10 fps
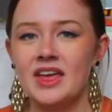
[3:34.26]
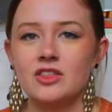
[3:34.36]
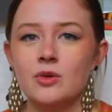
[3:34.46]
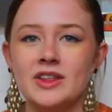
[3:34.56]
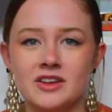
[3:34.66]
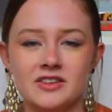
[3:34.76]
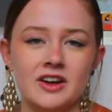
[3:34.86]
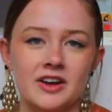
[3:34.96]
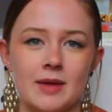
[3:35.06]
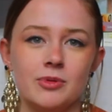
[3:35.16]
The way that
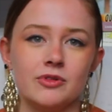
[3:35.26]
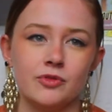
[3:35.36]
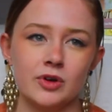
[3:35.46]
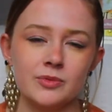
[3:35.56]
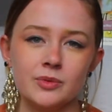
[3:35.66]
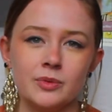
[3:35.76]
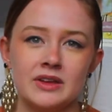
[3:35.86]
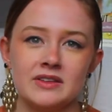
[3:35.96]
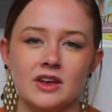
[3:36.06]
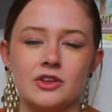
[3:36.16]
Sarah Kay performs
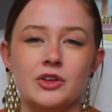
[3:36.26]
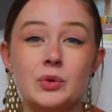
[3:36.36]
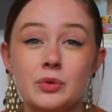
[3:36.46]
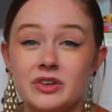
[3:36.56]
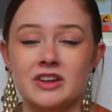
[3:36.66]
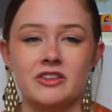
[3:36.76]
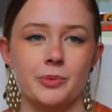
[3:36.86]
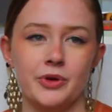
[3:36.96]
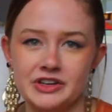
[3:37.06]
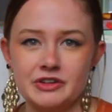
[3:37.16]
was a huge
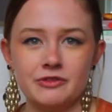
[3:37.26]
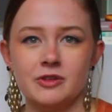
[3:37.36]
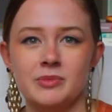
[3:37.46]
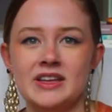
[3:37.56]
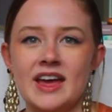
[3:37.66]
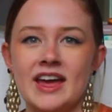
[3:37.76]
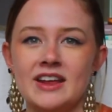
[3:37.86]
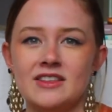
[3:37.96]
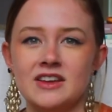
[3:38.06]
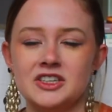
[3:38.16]
inspiration for me, and I
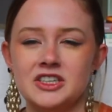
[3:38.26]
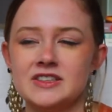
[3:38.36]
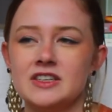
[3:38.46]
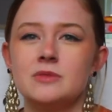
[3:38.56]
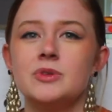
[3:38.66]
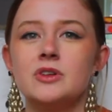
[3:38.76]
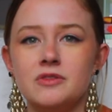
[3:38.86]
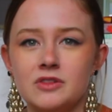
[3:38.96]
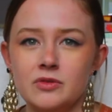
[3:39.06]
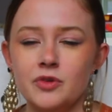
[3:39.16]
think she has such a
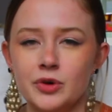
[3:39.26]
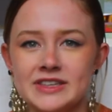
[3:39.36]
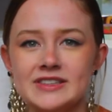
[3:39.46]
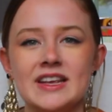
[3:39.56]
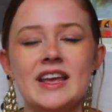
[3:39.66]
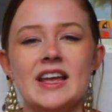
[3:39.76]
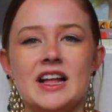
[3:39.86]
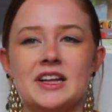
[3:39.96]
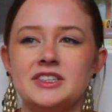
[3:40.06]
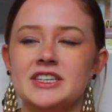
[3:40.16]
beautiful voice,
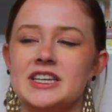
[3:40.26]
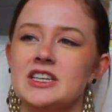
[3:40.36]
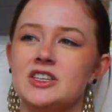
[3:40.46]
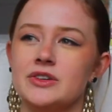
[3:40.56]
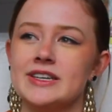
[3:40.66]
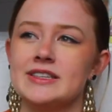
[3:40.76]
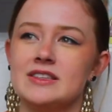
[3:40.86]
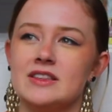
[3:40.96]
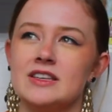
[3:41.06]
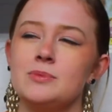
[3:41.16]
and she integrates
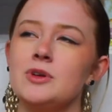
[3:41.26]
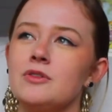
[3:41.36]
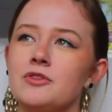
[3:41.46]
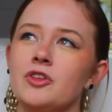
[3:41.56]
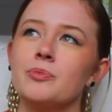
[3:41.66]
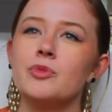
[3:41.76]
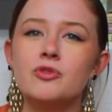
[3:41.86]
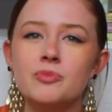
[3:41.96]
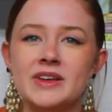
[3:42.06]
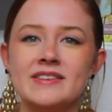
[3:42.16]
these beautiful
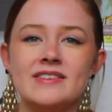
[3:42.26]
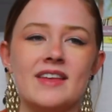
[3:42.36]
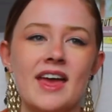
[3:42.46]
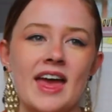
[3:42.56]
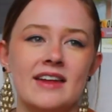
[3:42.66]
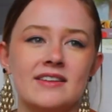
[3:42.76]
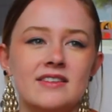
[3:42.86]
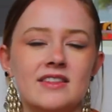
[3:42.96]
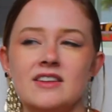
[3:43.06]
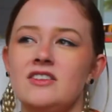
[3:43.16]
movements, and
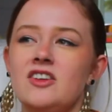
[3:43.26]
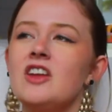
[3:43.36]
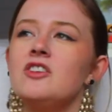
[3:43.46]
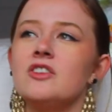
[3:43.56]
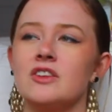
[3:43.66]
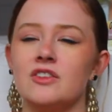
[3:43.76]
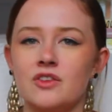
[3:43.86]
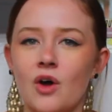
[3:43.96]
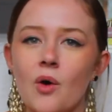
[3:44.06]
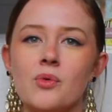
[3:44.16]
the changes in
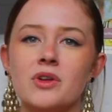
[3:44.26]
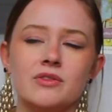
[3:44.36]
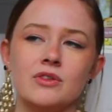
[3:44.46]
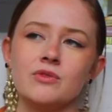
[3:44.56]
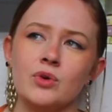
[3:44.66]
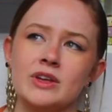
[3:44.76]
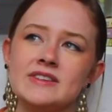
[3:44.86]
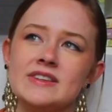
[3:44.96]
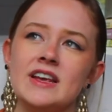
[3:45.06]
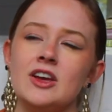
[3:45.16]
tone of her voice,
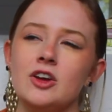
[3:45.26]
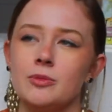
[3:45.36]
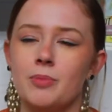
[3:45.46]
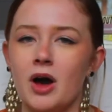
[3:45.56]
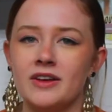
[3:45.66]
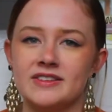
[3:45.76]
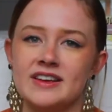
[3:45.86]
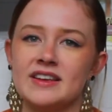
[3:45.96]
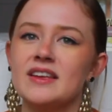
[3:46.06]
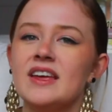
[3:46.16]
her
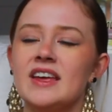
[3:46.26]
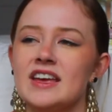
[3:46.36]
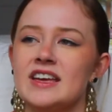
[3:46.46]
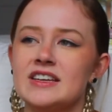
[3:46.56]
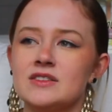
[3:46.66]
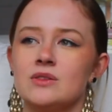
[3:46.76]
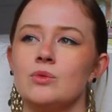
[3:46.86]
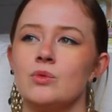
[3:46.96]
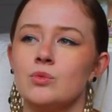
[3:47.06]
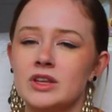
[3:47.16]
pausing is
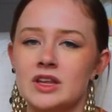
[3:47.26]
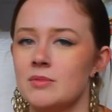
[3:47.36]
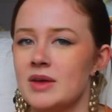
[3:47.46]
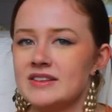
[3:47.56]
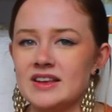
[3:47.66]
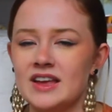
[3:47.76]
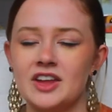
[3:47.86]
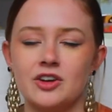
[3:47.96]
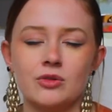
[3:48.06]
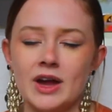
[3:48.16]
really amazing,
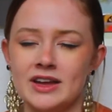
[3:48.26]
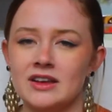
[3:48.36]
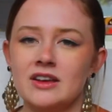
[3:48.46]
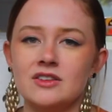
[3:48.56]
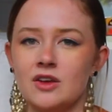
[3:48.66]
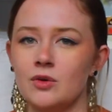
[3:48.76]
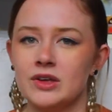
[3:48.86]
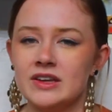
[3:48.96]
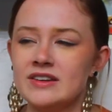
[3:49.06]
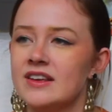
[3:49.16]
and her writing is so
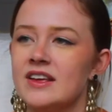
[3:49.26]
good.